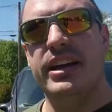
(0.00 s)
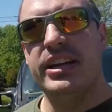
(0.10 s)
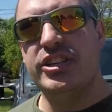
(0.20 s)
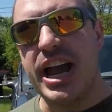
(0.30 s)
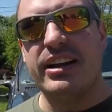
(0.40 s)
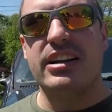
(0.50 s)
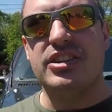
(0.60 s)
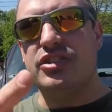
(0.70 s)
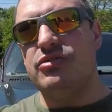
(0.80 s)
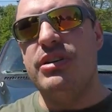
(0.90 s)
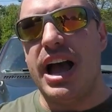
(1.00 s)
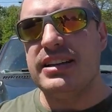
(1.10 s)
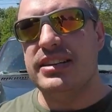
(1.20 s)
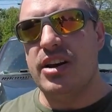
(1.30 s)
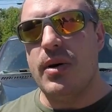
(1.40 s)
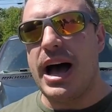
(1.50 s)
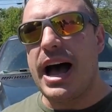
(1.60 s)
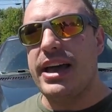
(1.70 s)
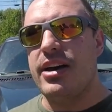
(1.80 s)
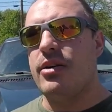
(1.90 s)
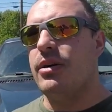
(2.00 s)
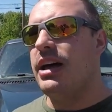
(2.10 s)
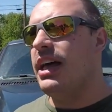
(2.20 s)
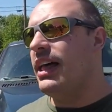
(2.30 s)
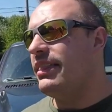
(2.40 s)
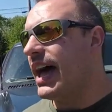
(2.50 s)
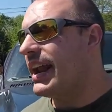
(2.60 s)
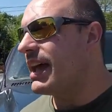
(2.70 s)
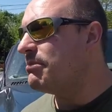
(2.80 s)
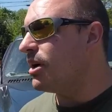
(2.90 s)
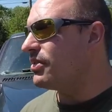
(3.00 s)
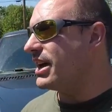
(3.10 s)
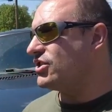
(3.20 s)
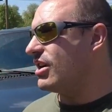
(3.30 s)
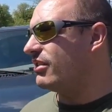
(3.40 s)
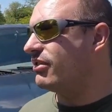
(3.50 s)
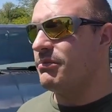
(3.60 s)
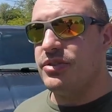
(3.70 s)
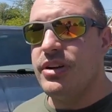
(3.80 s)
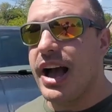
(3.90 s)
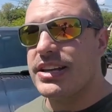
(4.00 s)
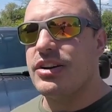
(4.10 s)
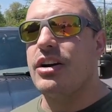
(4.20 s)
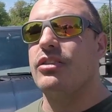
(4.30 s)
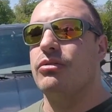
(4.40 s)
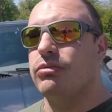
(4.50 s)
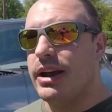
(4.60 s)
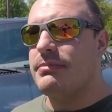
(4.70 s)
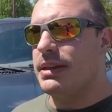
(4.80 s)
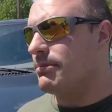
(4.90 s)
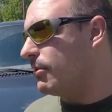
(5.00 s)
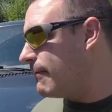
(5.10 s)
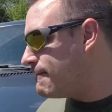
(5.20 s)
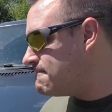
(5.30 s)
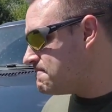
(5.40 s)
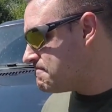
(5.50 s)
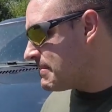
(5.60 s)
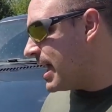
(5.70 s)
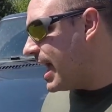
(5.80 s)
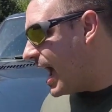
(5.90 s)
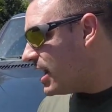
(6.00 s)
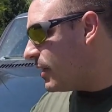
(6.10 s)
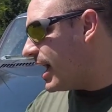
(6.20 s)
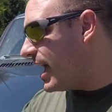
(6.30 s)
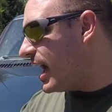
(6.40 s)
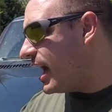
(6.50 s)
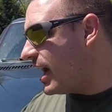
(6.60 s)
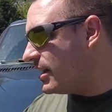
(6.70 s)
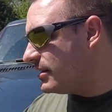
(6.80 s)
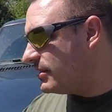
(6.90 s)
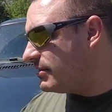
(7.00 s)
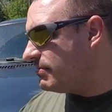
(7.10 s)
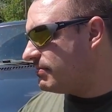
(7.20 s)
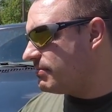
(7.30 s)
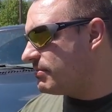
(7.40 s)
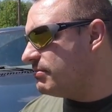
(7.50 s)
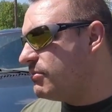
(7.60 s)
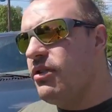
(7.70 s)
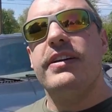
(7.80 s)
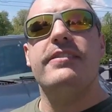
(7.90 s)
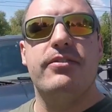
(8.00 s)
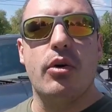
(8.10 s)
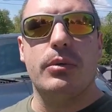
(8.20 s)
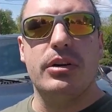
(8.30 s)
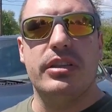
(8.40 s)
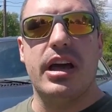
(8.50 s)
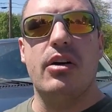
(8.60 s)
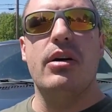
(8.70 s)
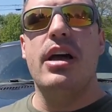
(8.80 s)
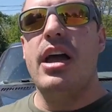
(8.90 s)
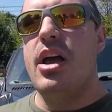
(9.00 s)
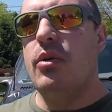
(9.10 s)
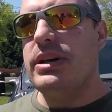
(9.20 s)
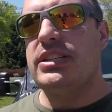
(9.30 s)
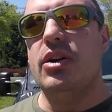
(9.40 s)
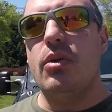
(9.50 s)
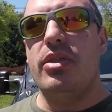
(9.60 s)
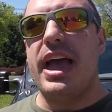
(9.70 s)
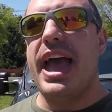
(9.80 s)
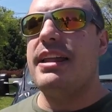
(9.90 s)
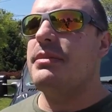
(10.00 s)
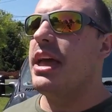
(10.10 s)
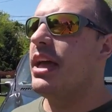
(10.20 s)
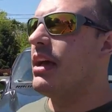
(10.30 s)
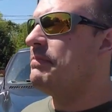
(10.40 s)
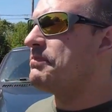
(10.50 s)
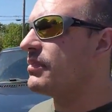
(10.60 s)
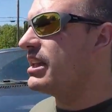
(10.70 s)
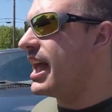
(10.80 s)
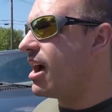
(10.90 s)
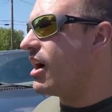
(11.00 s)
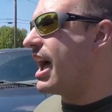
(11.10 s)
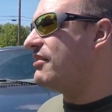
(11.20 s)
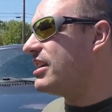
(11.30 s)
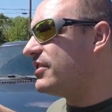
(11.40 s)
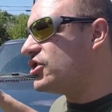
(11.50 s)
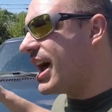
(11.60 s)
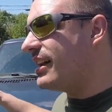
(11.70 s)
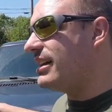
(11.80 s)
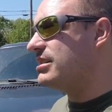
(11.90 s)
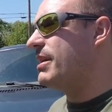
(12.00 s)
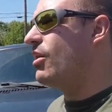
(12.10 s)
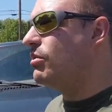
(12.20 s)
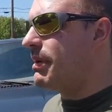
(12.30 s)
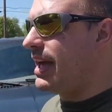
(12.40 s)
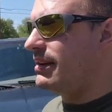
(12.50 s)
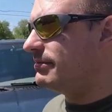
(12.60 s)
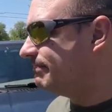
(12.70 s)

Shout out to you guys in Ohio that I bought that truck from. You guys are great people. Anyway, uh, Moving forward though, we sold that. Now I have to give a shout out to my old man